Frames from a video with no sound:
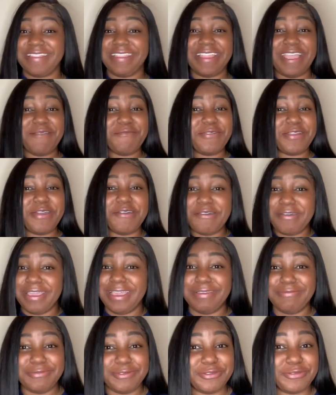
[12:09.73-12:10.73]
Never knowing
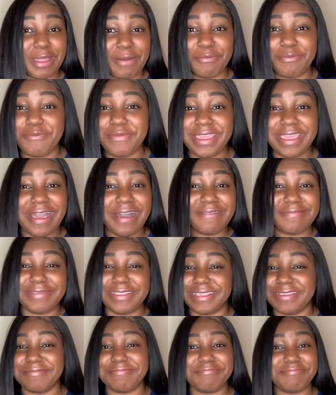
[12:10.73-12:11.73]
he dropped me out
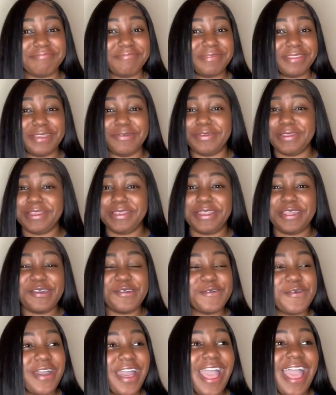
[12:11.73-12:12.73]
to do the
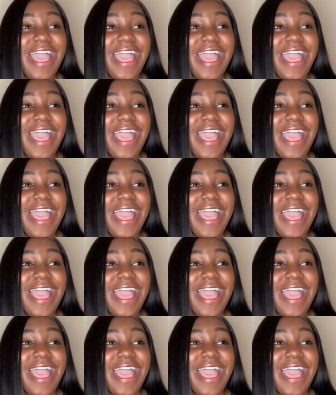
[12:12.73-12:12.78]
do.